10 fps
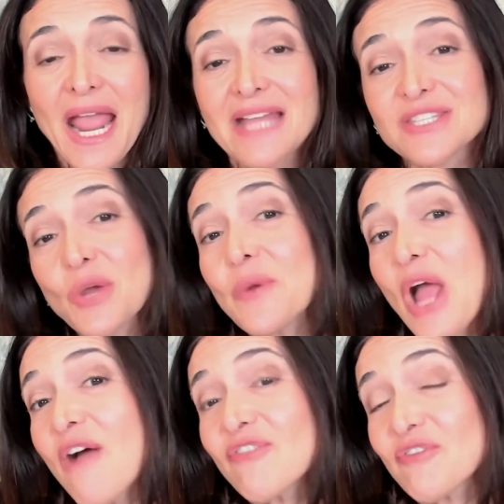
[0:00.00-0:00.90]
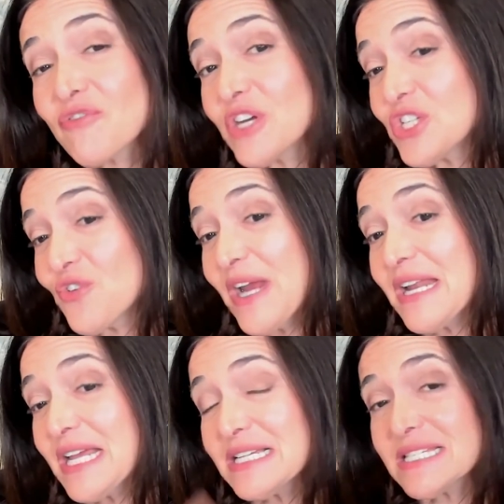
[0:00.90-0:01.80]
And so we offer free
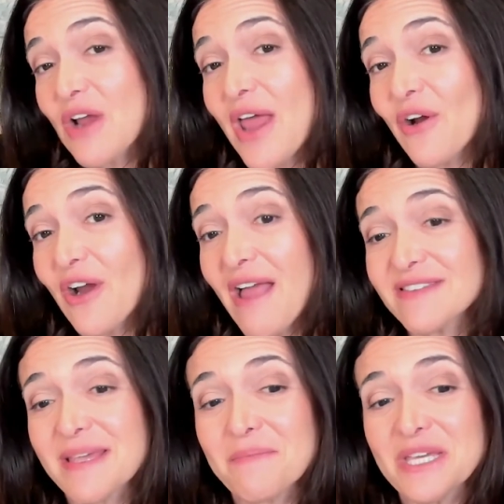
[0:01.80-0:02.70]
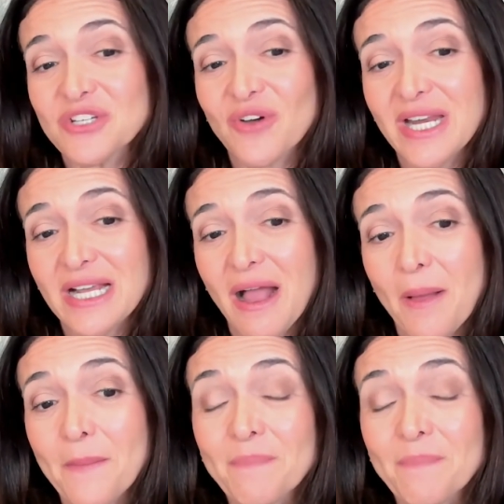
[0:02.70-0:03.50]
trainings at our SMB training hub.